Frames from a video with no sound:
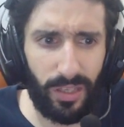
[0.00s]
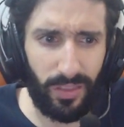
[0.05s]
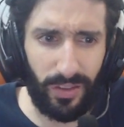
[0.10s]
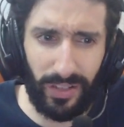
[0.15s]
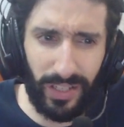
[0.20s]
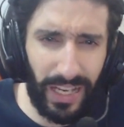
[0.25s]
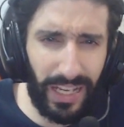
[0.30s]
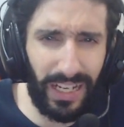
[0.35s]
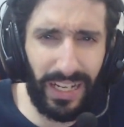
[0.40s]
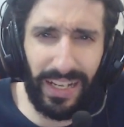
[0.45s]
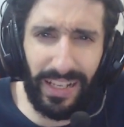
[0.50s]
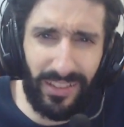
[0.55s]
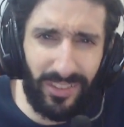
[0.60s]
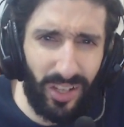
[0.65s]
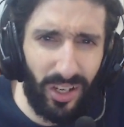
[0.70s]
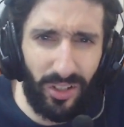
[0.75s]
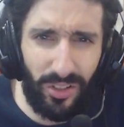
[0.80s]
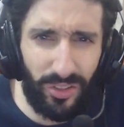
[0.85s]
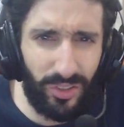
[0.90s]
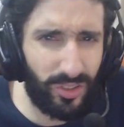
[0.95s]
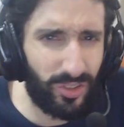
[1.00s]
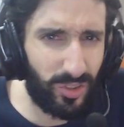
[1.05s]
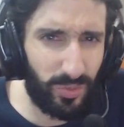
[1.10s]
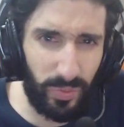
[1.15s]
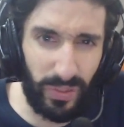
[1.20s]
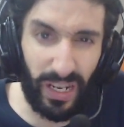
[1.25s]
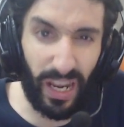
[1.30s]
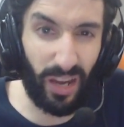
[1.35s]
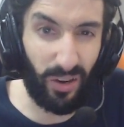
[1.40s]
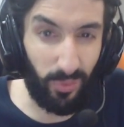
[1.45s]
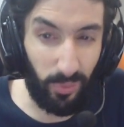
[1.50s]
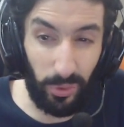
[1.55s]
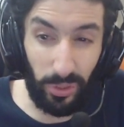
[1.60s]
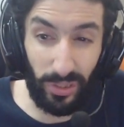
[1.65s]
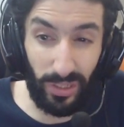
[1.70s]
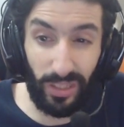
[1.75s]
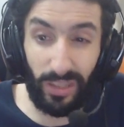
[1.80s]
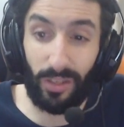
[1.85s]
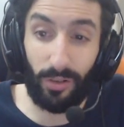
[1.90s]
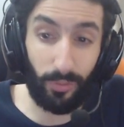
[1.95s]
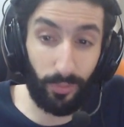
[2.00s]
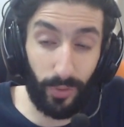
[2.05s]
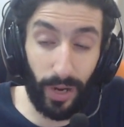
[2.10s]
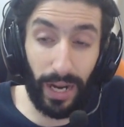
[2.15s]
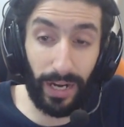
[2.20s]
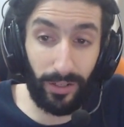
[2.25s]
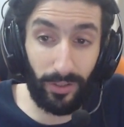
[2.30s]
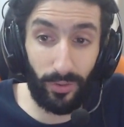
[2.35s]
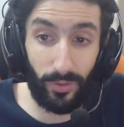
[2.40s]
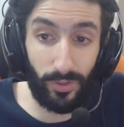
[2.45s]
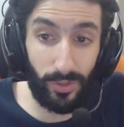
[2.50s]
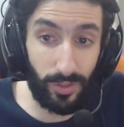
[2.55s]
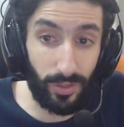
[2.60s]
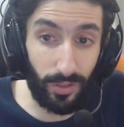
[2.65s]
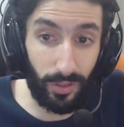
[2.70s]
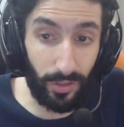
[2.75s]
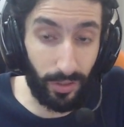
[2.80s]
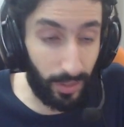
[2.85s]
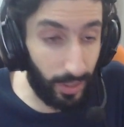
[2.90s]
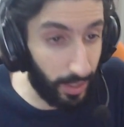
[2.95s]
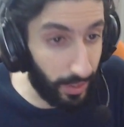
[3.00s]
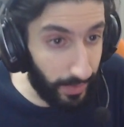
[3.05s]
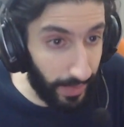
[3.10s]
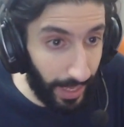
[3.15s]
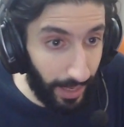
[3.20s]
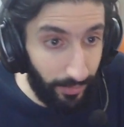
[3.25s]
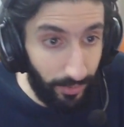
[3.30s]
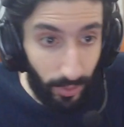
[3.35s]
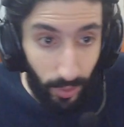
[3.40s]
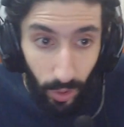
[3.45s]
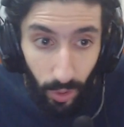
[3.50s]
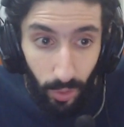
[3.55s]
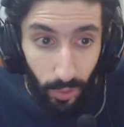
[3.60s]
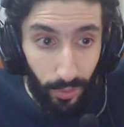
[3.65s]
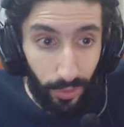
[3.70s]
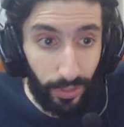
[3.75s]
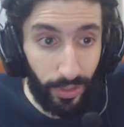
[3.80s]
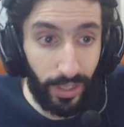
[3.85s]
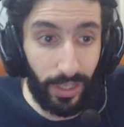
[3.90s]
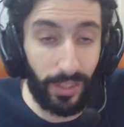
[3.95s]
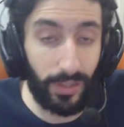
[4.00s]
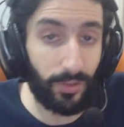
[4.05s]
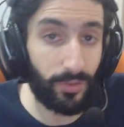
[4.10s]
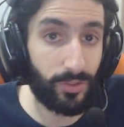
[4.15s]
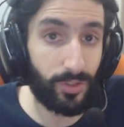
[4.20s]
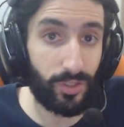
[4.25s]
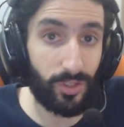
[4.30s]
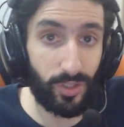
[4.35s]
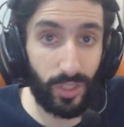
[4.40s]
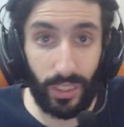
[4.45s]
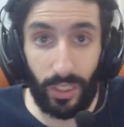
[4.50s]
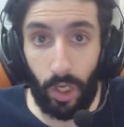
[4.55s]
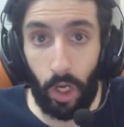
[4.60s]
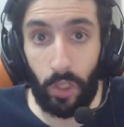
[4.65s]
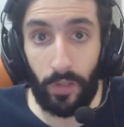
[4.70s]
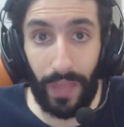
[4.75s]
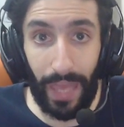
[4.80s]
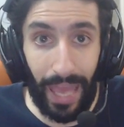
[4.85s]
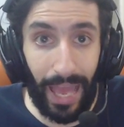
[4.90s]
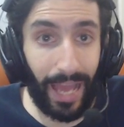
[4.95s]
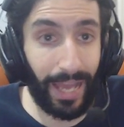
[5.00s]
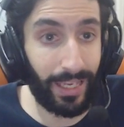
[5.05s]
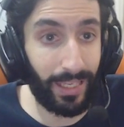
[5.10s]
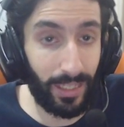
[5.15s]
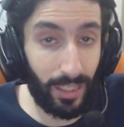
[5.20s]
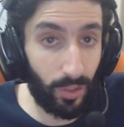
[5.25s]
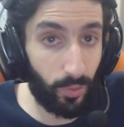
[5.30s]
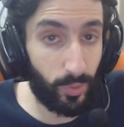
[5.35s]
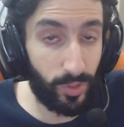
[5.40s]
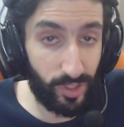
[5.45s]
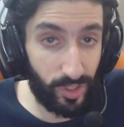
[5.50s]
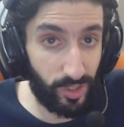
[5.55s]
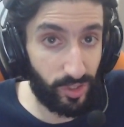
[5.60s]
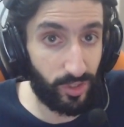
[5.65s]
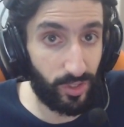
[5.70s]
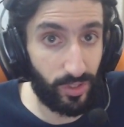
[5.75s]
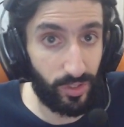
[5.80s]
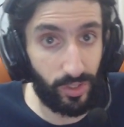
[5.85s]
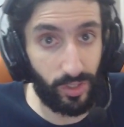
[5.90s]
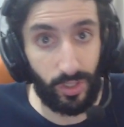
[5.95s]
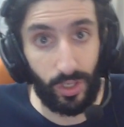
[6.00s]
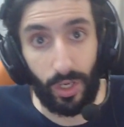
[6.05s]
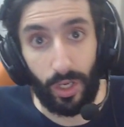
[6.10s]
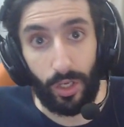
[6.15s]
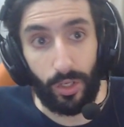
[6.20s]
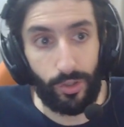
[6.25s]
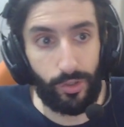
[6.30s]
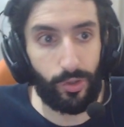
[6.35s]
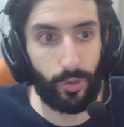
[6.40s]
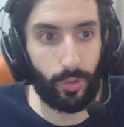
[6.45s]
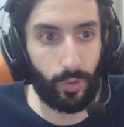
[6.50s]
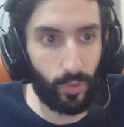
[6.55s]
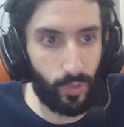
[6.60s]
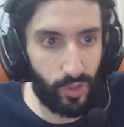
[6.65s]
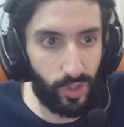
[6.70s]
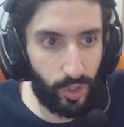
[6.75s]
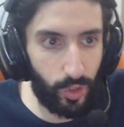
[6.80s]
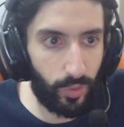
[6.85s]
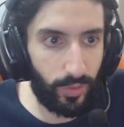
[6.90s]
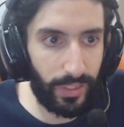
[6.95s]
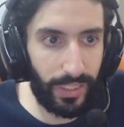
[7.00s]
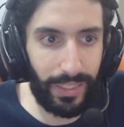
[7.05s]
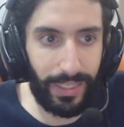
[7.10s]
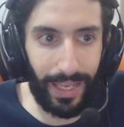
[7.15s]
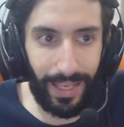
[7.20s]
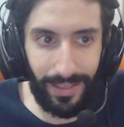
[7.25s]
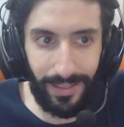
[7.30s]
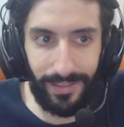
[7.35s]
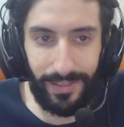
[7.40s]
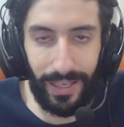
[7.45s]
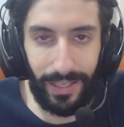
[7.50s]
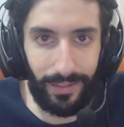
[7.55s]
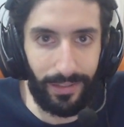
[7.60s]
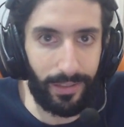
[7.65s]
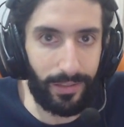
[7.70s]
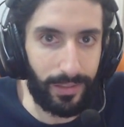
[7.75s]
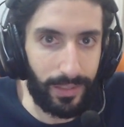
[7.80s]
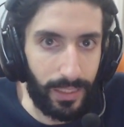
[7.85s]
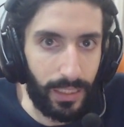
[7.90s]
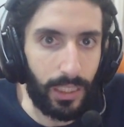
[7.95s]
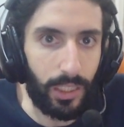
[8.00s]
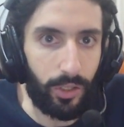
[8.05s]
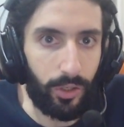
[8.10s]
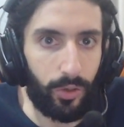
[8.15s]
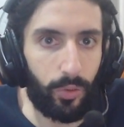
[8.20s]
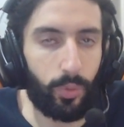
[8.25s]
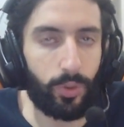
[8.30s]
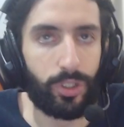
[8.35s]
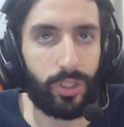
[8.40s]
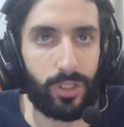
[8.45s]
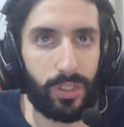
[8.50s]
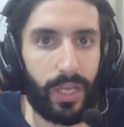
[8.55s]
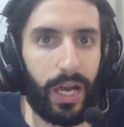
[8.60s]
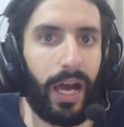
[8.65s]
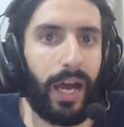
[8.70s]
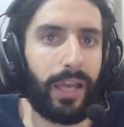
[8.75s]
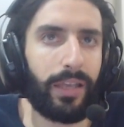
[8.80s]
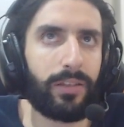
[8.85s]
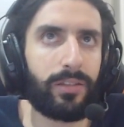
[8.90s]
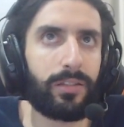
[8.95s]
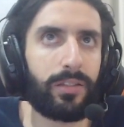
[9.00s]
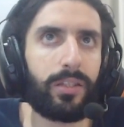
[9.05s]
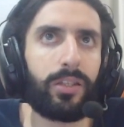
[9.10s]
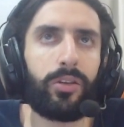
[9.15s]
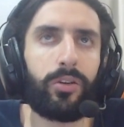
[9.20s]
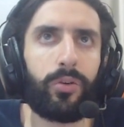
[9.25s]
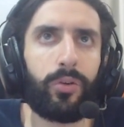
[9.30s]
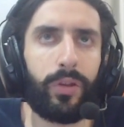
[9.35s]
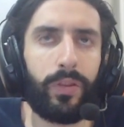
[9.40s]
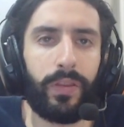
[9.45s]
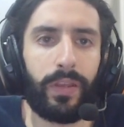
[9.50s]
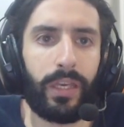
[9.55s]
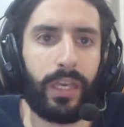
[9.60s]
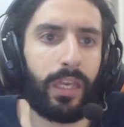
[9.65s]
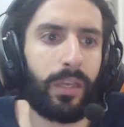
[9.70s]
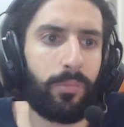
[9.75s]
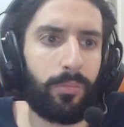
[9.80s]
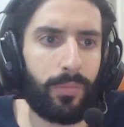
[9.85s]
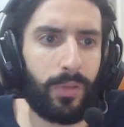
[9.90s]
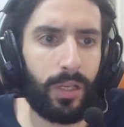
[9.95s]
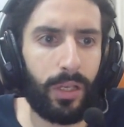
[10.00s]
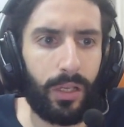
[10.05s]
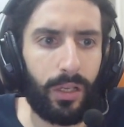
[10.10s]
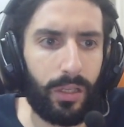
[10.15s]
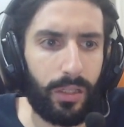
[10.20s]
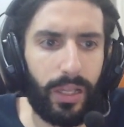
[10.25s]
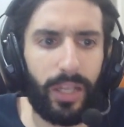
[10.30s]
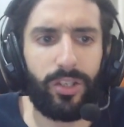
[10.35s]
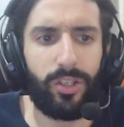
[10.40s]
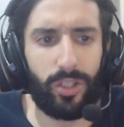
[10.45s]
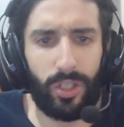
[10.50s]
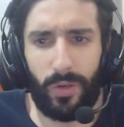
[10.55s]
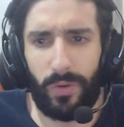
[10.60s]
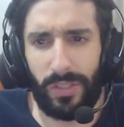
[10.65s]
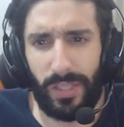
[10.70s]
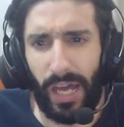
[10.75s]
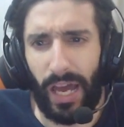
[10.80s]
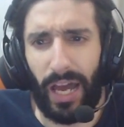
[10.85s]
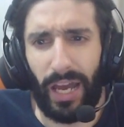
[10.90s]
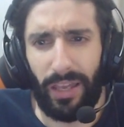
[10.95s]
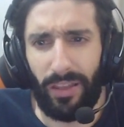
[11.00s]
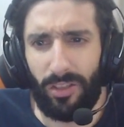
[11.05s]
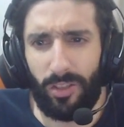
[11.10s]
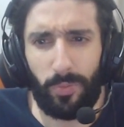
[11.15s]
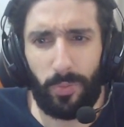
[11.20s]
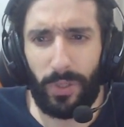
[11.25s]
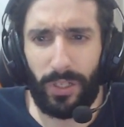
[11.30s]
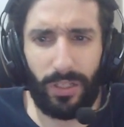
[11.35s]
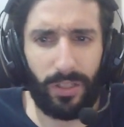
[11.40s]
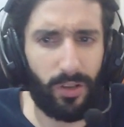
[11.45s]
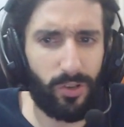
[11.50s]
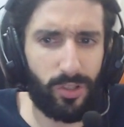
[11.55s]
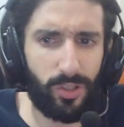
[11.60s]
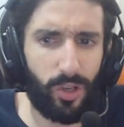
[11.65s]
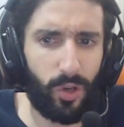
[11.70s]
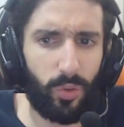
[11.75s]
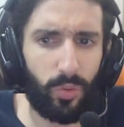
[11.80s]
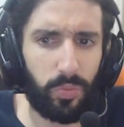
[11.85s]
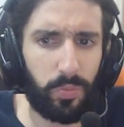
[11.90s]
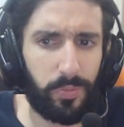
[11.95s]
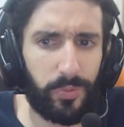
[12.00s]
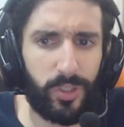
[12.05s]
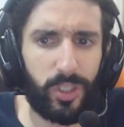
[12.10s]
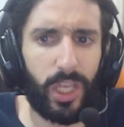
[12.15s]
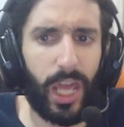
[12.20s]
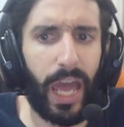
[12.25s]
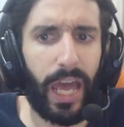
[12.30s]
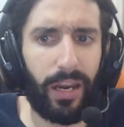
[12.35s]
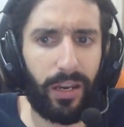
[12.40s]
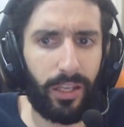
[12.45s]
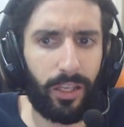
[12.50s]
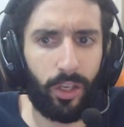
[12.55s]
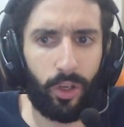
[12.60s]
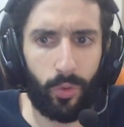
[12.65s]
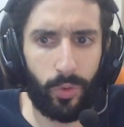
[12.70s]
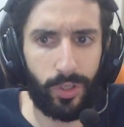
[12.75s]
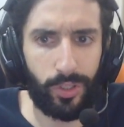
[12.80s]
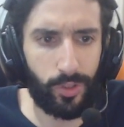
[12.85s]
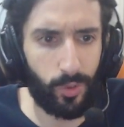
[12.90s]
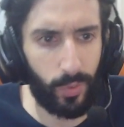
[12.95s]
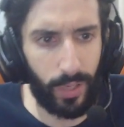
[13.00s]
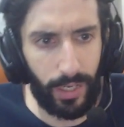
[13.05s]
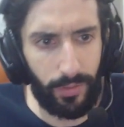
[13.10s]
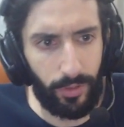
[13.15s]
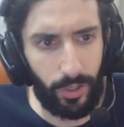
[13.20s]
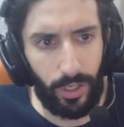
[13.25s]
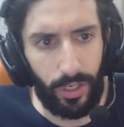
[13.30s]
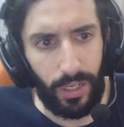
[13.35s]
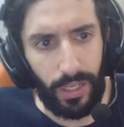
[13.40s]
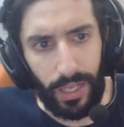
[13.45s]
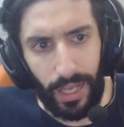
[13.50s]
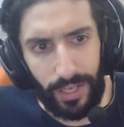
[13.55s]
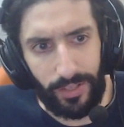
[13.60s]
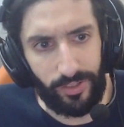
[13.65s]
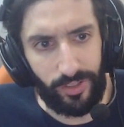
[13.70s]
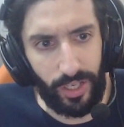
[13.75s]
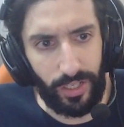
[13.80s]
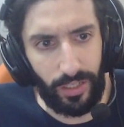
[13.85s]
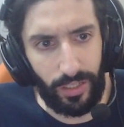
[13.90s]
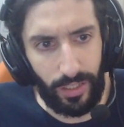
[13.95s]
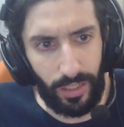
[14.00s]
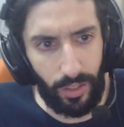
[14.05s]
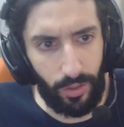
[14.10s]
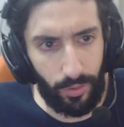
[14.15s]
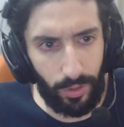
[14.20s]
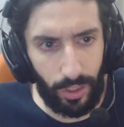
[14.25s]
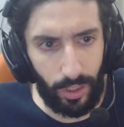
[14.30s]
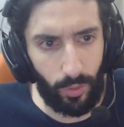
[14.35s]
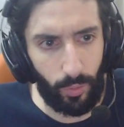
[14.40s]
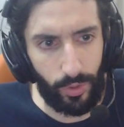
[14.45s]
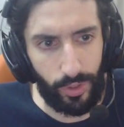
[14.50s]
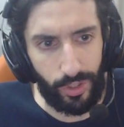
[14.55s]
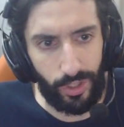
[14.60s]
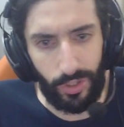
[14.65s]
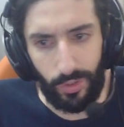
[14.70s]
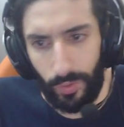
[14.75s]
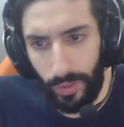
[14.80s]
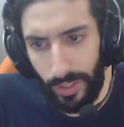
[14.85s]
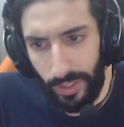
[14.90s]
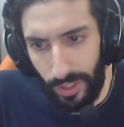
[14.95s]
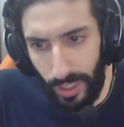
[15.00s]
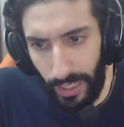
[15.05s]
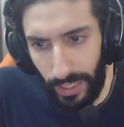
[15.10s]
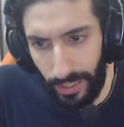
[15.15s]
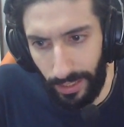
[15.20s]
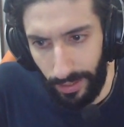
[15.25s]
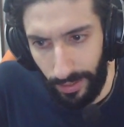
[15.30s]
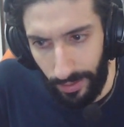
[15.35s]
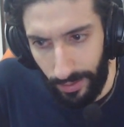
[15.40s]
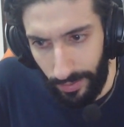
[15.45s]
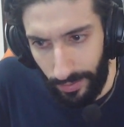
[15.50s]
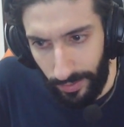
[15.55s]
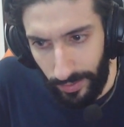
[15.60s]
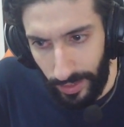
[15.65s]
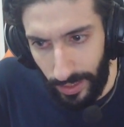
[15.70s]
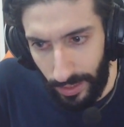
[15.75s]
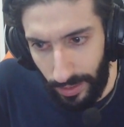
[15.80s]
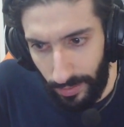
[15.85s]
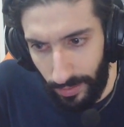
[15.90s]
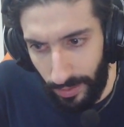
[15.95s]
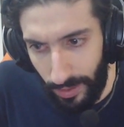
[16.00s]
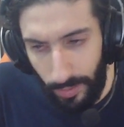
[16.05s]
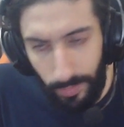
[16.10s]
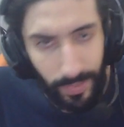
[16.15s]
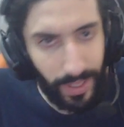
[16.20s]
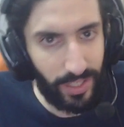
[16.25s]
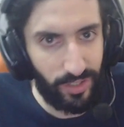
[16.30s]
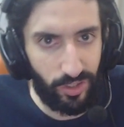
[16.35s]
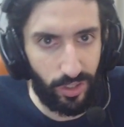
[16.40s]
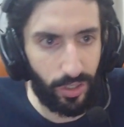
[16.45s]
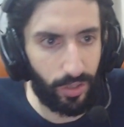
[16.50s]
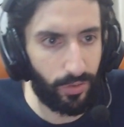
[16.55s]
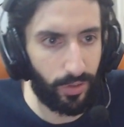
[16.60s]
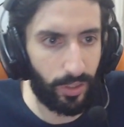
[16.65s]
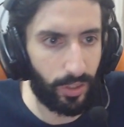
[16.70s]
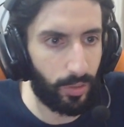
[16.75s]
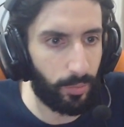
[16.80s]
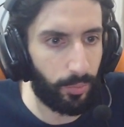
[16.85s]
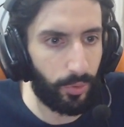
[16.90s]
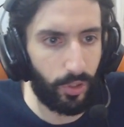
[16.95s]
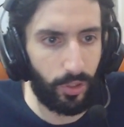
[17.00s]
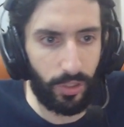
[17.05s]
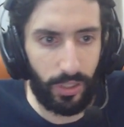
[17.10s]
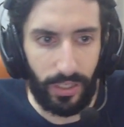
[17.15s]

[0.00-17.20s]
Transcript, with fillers: They're kind of like dungeons, but not really. They're fractals. They're they have their own thing, and there's this thing called agony resistance. So you still need ascended gear, which is the highest tier in the game. Legendary is the highest, but there's no stat increase or whatever. Ascended gear in Guild Wars 2 is like the the best gear that you can put.